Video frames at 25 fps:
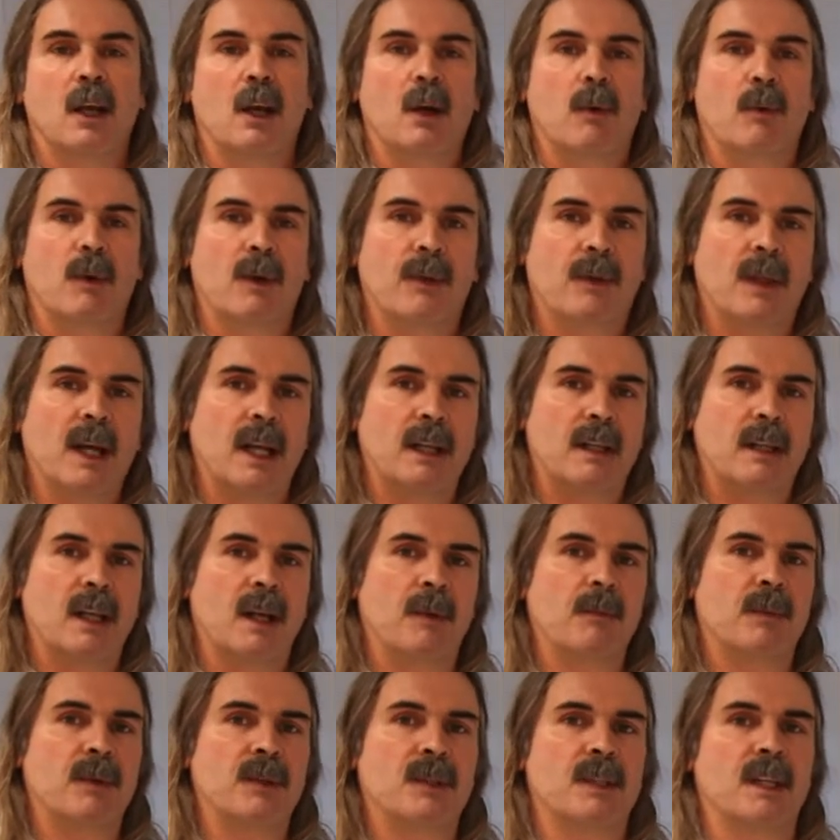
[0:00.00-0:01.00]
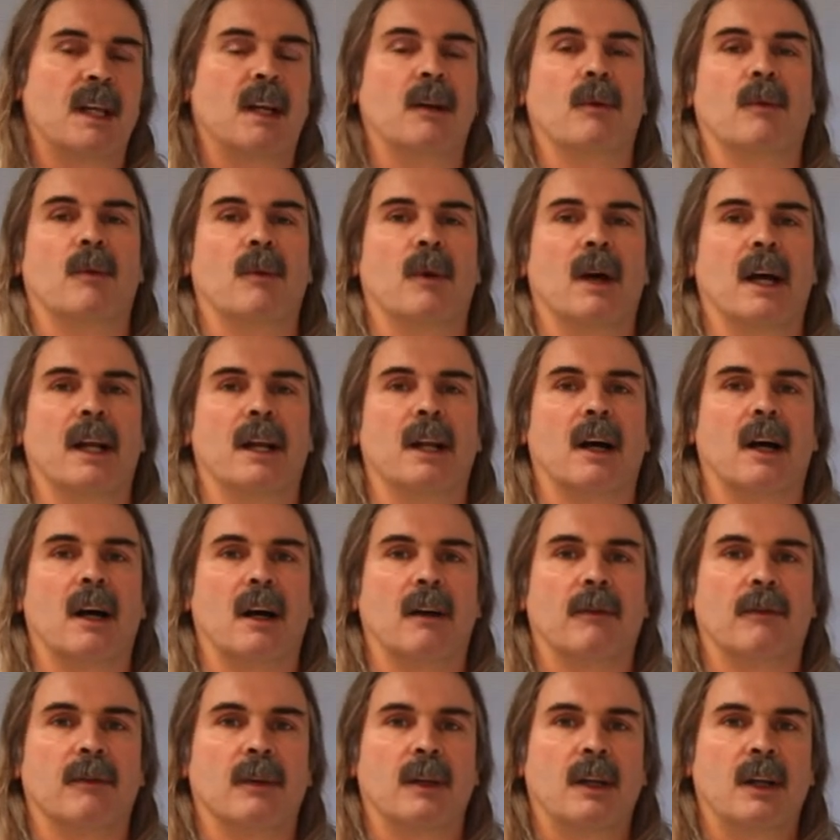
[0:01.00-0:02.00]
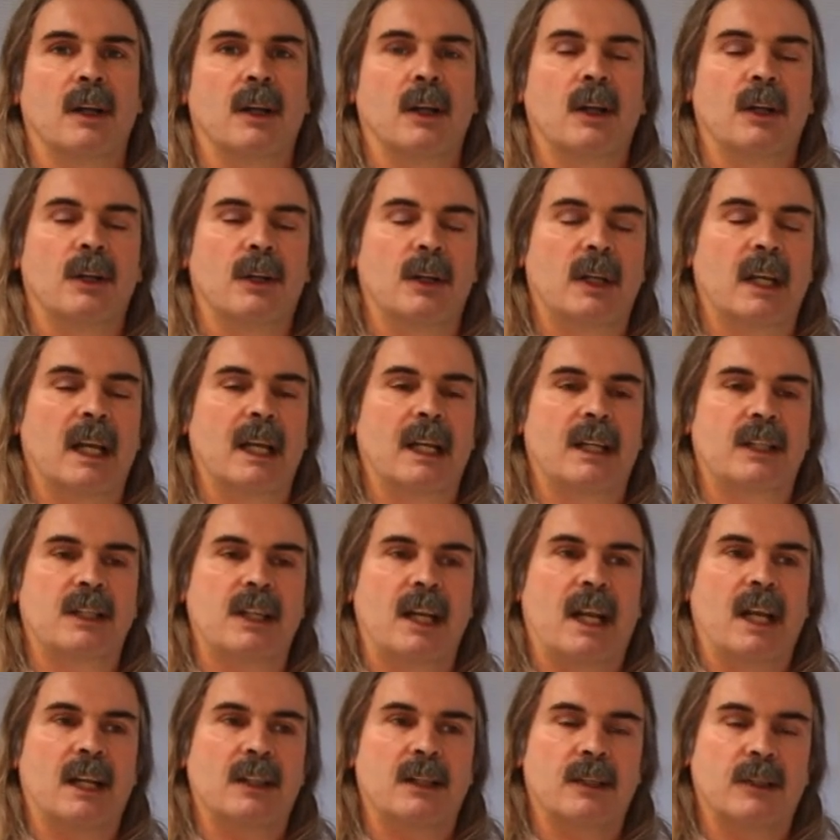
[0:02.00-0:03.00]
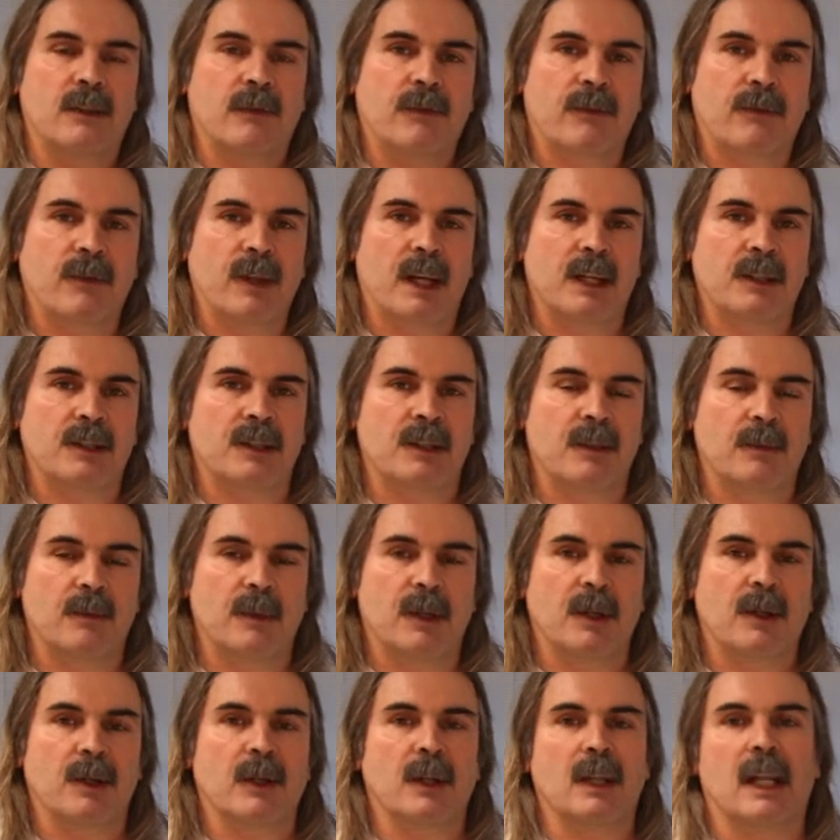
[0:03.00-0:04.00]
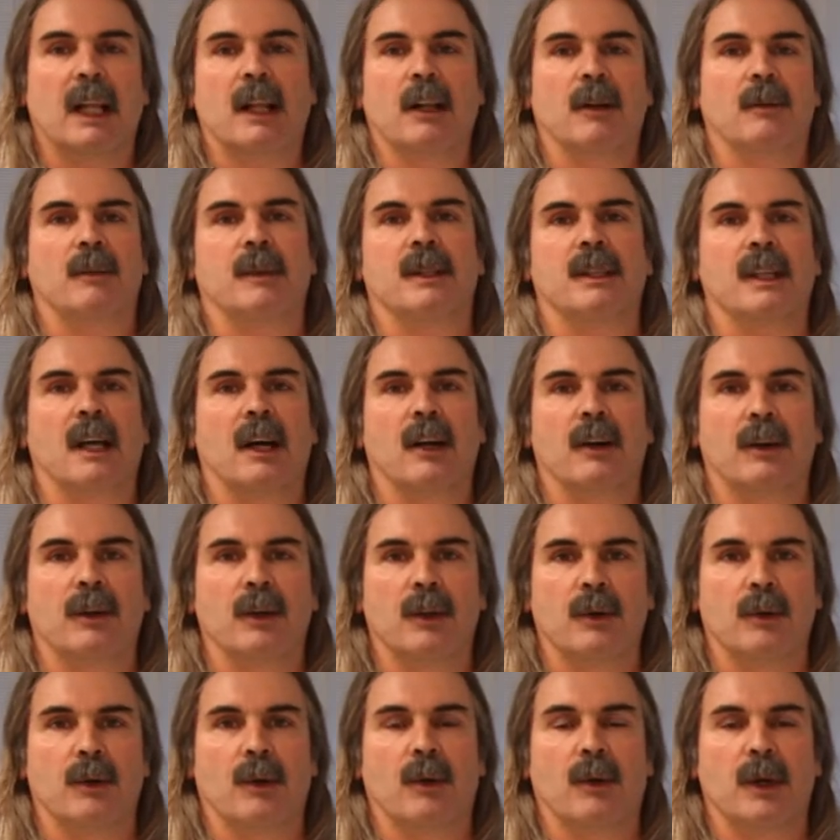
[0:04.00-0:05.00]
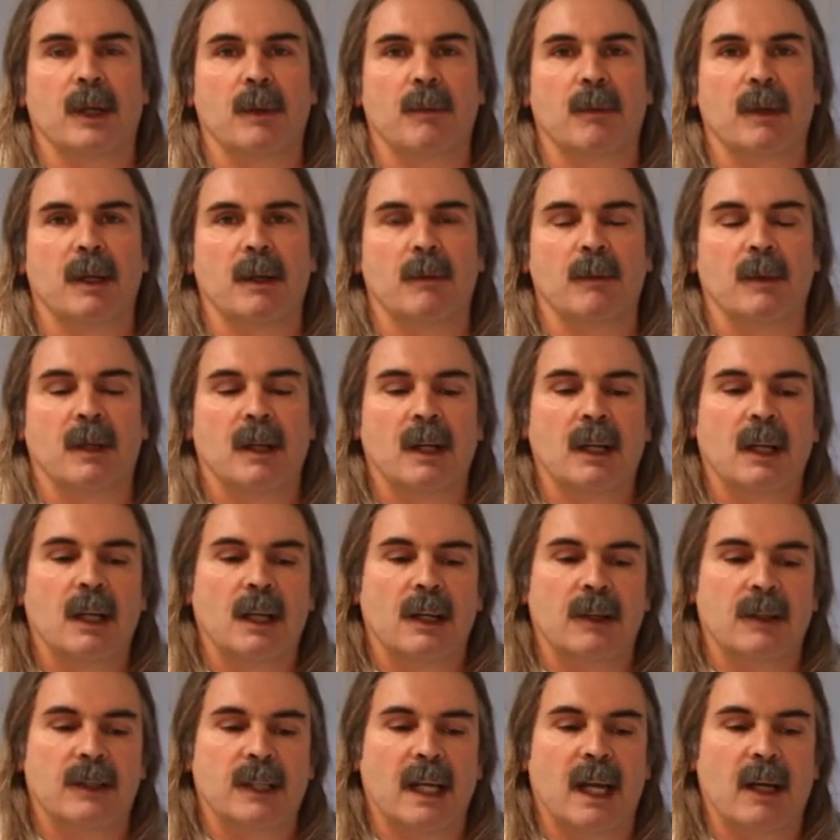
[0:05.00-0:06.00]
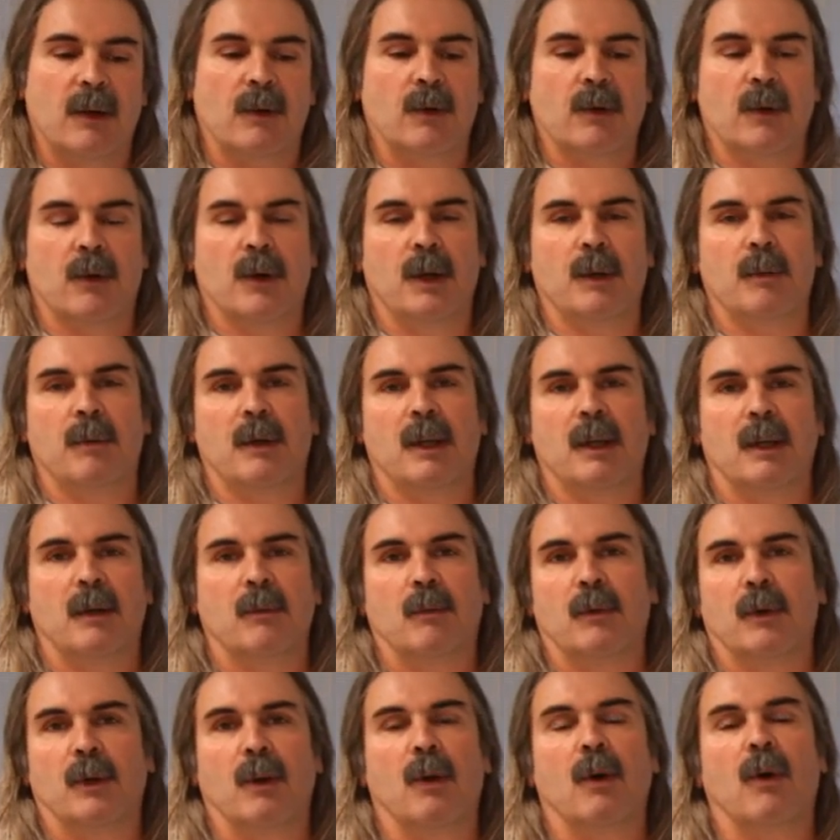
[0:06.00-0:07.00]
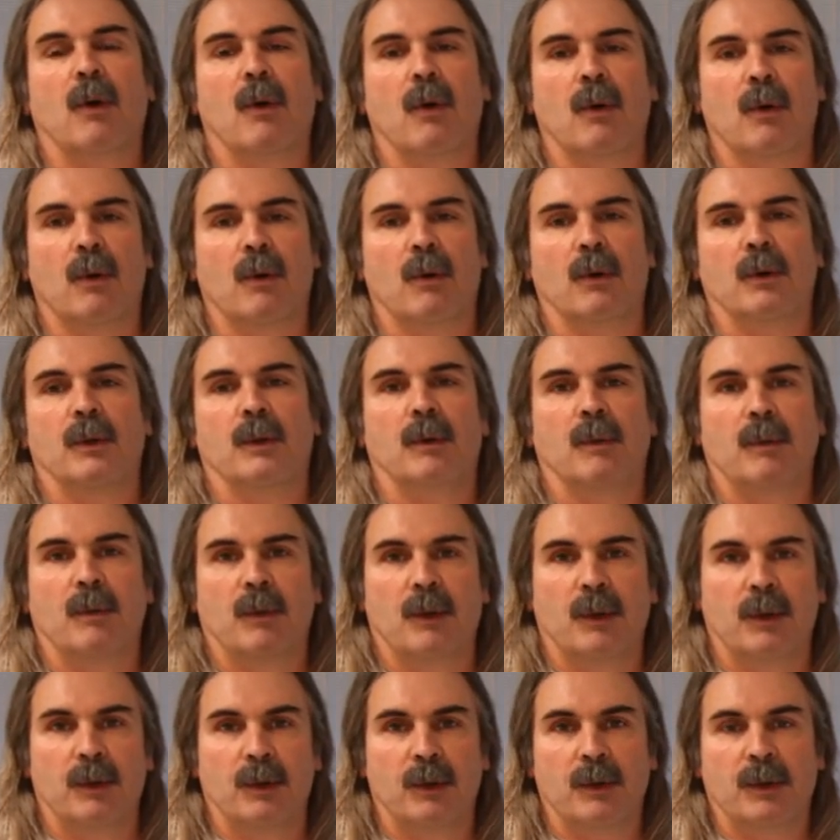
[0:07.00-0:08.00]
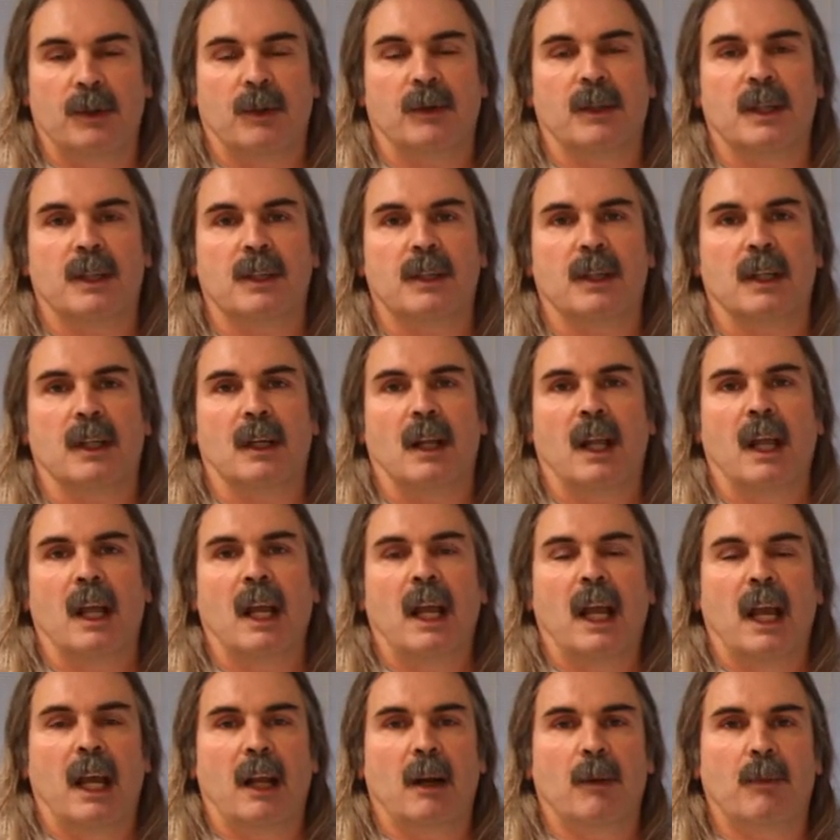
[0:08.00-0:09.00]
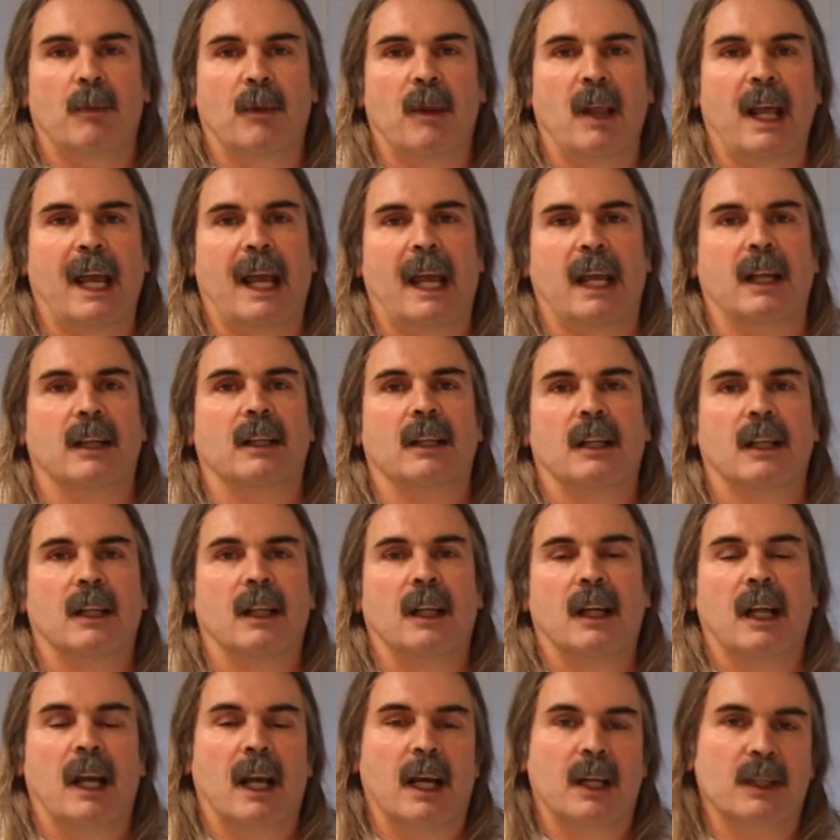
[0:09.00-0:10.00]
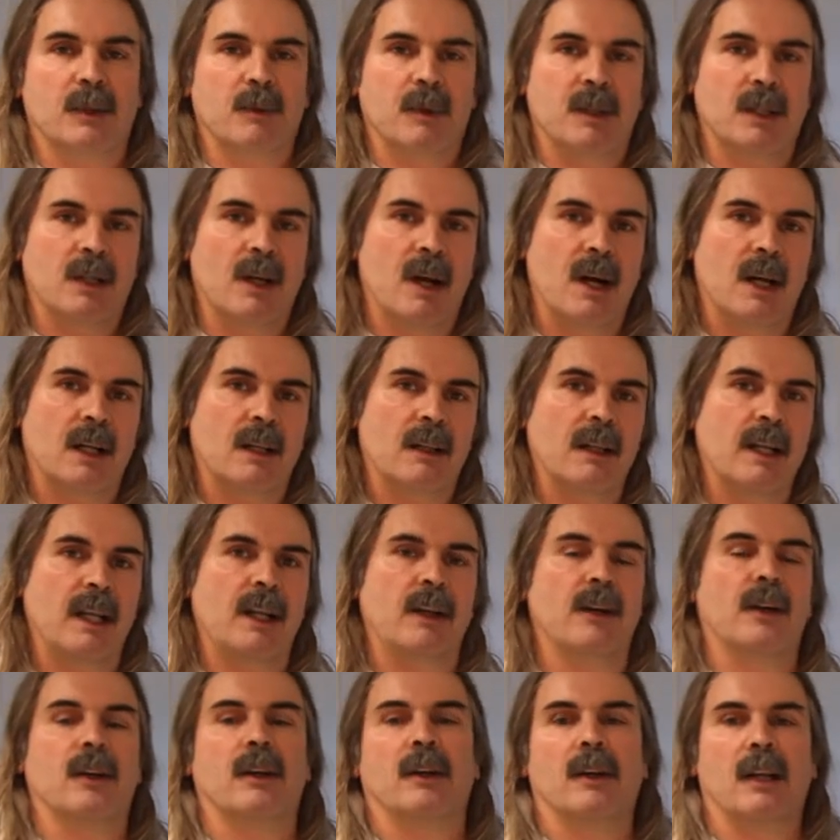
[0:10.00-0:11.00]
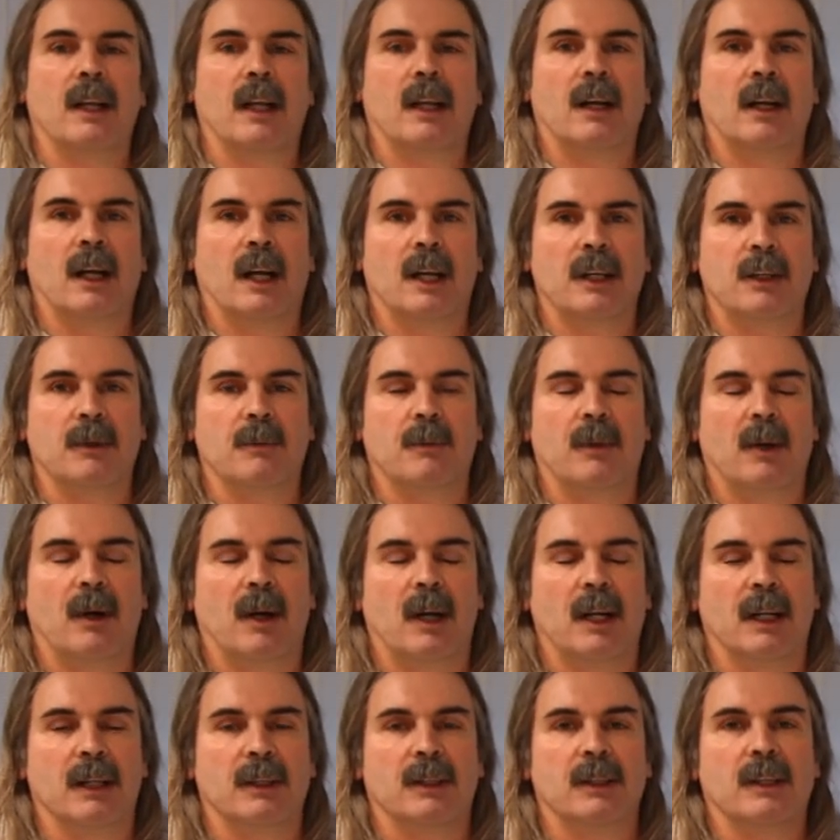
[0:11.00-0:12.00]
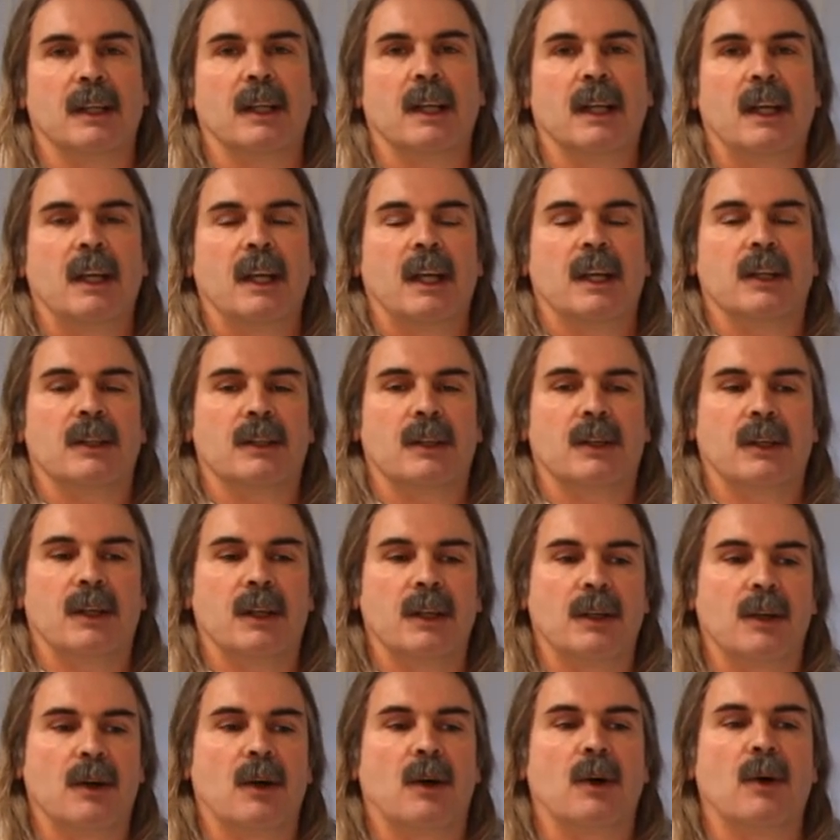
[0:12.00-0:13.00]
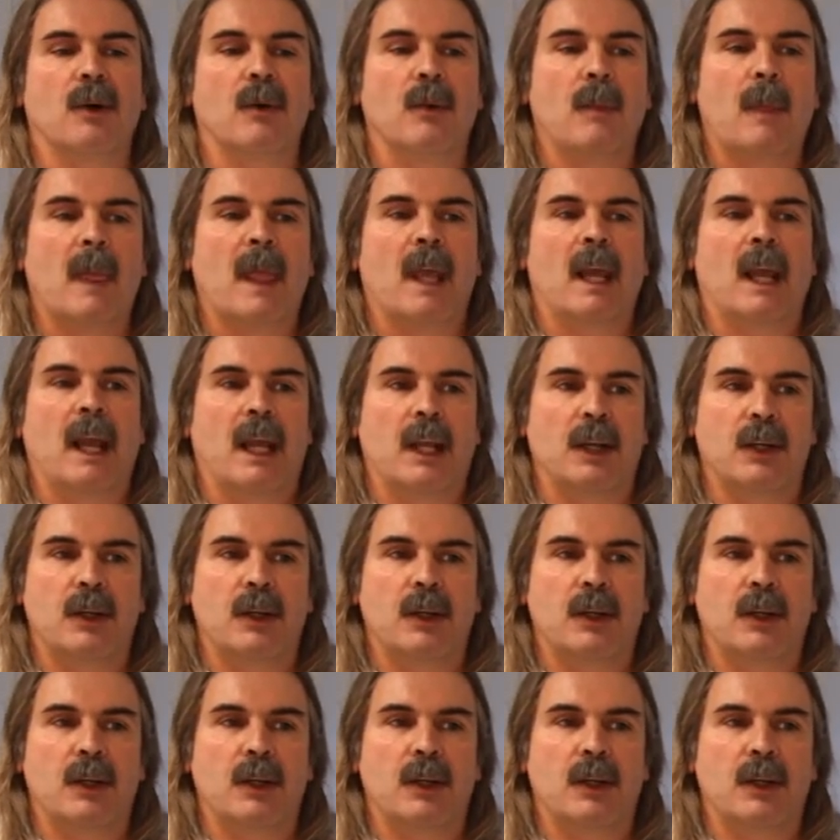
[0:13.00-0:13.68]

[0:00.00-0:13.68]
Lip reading: With that 10% runoff, you get a chance to flush the mineral elements out of the growing medium, because that growing medium will hold nutrition. And a plant, as we talk later in hydroponics, is going to go and